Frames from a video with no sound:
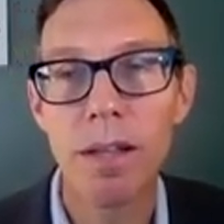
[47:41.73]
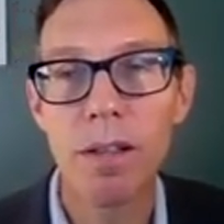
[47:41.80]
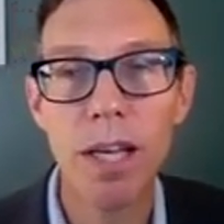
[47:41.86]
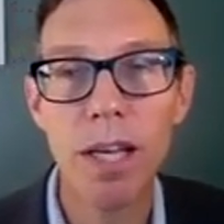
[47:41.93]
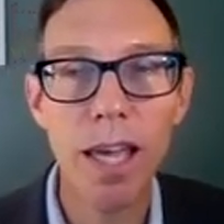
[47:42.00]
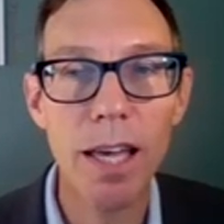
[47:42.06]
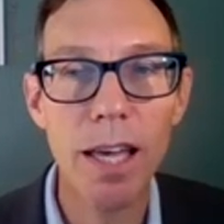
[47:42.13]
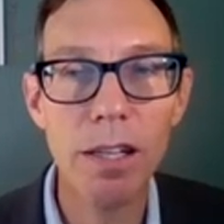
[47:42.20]

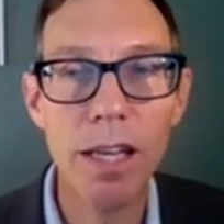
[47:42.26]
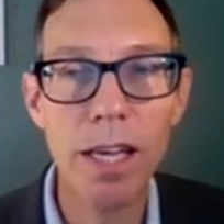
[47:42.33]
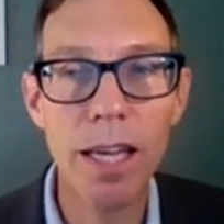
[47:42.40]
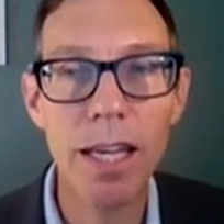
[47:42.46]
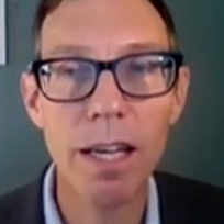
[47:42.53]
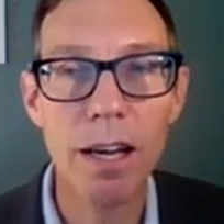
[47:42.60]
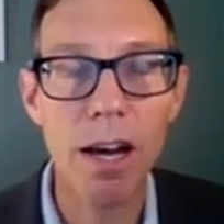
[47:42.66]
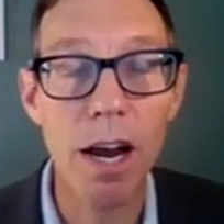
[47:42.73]
the
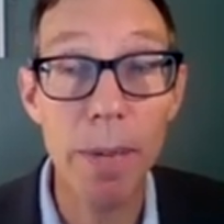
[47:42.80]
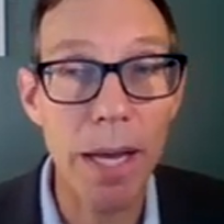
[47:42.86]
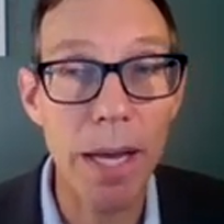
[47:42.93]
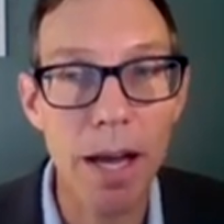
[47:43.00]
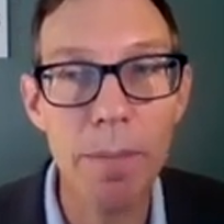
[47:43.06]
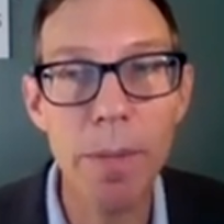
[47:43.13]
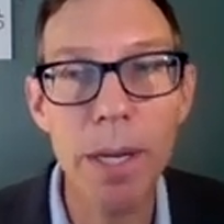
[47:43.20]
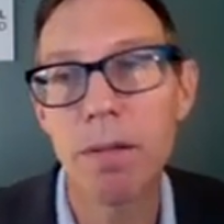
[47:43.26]
killing,
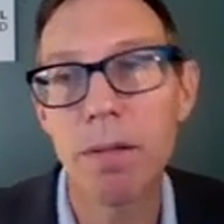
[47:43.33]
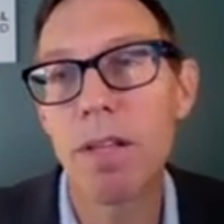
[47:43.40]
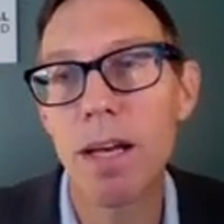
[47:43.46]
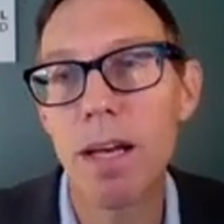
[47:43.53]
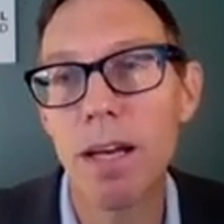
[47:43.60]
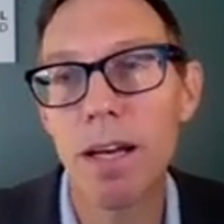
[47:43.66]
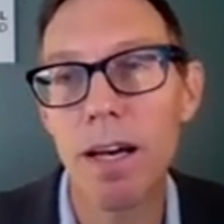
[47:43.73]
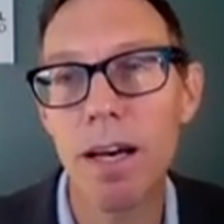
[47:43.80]

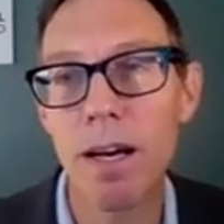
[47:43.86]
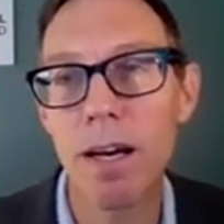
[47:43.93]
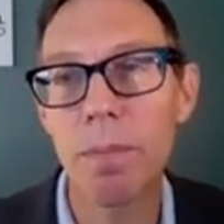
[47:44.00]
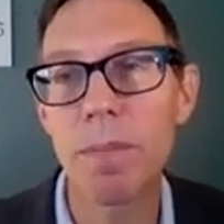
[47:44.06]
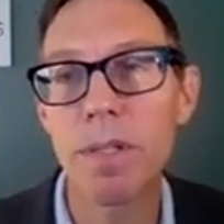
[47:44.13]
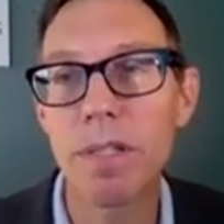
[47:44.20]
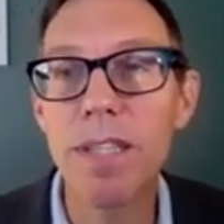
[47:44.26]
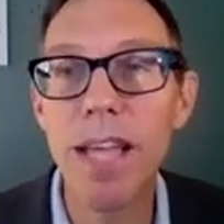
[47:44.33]

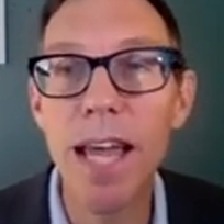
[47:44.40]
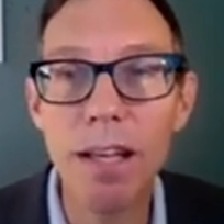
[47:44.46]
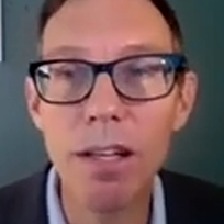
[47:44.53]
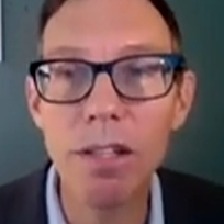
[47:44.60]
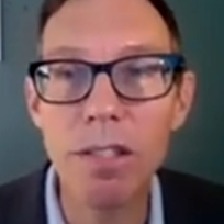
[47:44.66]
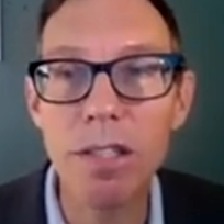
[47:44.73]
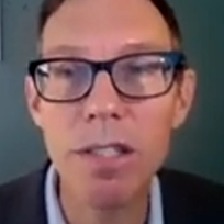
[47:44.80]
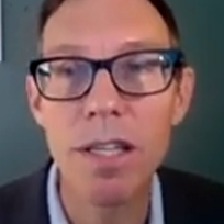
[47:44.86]
the
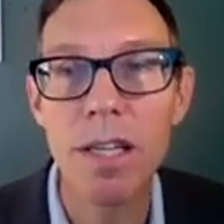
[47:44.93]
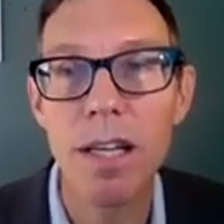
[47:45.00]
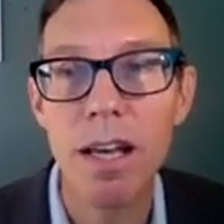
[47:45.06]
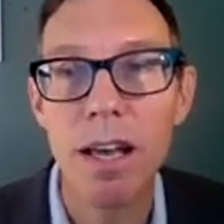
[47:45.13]
sales